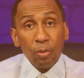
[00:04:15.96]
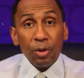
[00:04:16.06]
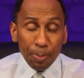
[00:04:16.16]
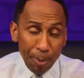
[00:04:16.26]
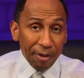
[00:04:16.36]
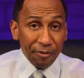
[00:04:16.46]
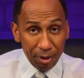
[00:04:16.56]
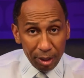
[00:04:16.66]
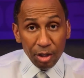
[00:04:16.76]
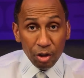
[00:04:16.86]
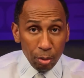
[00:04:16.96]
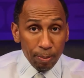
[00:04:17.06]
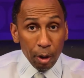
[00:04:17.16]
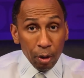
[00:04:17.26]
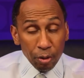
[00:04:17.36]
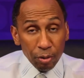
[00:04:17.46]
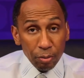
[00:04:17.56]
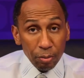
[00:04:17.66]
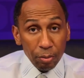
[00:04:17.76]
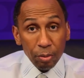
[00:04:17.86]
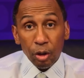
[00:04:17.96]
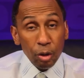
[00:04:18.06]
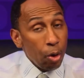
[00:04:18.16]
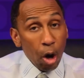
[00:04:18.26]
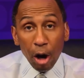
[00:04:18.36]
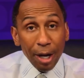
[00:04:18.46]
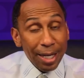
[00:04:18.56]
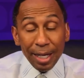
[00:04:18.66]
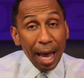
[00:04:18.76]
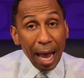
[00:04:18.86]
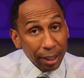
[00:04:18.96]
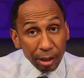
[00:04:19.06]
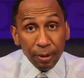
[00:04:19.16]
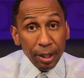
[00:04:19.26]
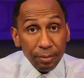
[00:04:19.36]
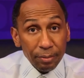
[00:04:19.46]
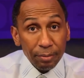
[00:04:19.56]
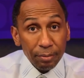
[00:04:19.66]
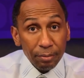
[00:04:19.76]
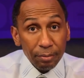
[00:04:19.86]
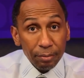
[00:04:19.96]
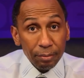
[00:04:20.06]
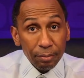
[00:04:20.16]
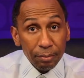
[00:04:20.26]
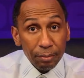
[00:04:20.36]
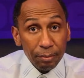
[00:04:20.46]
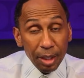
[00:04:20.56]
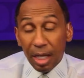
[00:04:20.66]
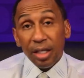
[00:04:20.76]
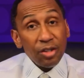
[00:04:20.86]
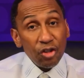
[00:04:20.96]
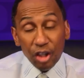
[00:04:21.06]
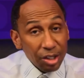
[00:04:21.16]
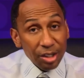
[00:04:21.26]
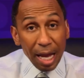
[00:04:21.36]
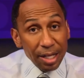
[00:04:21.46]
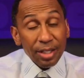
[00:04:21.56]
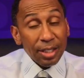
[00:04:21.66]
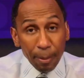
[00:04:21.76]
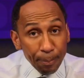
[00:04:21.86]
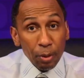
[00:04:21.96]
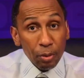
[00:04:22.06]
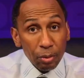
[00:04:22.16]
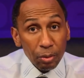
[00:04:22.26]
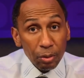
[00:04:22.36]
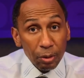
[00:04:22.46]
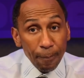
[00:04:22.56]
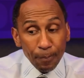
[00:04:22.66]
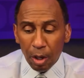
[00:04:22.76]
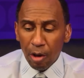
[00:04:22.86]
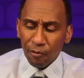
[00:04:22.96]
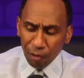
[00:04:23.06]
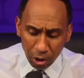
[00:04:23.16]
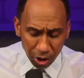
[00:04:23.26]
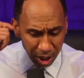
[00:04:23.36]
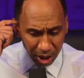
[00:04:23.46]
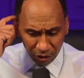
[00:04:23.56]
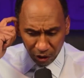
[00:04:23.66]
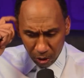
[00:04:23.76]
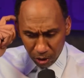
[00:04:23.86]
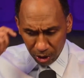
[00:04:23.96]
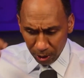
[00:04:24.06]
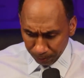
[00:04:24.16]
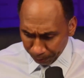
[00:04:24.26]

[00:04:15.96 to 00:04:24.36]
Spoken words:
Respectfully, Sue Bird, you are inaccurate. It is just that simple. First things first.